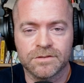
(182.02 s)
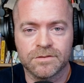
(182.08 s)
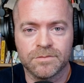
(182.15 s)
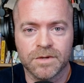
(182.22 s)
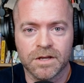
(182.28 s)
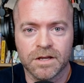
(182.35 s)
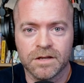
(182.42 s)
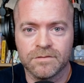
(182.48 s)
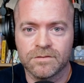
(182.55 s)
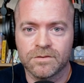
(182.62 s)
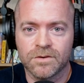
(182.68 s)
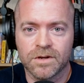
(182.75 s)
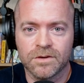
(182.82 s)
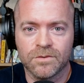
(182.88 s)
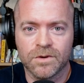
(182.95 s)
to behave the
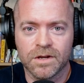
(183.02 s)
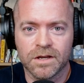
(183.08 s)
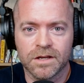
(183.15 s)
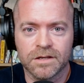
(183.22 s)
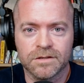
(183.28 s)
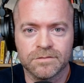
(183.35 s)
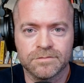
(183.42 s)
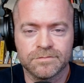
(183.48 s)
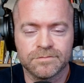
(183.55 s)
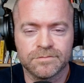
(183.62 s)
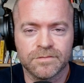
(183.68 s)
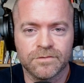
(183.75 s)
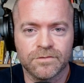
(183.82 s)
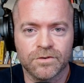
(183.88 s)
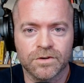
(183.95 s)
right way
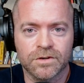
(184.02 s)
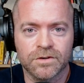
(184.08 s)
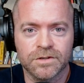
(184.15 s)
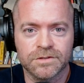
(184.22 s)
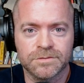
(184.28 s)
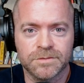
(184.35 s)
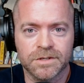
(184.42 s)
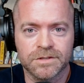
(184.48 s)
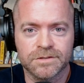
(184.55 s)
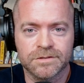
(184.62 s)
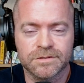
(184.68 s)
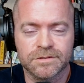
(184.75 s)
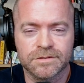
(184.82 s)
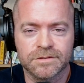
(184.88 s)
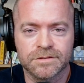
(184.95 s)
before
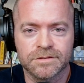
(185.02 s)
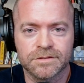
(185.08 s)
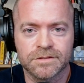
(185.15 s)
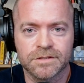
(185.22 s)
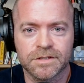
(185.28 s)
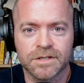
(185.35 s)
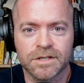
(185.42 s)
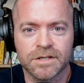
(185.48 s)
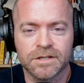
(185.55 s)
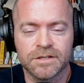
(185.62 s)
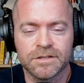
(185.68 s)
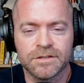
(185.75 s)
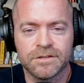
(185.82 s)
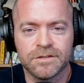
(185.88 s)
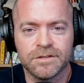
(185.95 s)
Christmas.
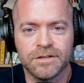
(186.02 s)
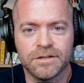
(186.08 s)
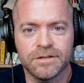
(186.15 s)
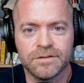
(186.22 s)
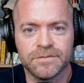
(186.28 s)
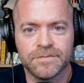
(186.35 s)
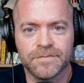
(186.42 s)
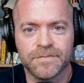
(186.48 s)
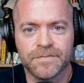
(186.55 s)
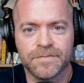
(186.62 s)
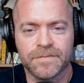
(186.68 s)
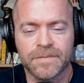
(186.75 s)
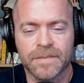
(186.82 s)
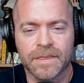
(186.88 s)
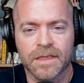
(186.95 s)
You know,
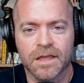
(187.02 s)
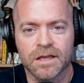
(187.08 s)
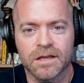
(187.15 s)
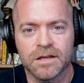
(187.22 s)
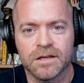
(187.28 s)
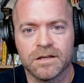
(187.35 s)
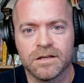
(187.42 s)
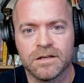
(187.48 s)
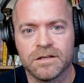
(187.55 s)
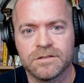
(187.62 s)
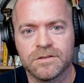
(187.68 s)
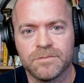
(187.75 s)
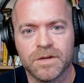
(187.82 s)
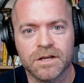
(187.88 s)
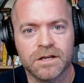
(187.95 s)

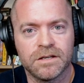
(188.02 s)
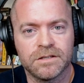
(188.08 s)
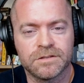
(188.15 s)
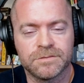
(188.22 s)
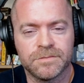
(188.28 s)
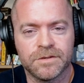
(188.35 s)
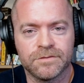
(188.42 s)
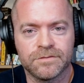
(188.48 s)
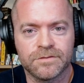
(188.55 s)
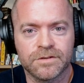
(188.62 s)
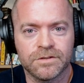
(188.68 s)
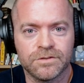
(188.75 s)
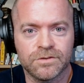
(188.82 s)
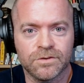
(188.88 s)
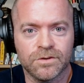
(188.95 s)
it's a mechanism of
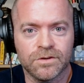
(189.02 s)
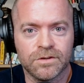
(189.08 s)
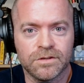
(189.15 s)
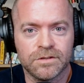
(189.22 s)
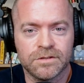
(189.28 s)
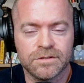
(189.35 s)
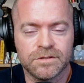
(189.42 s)
control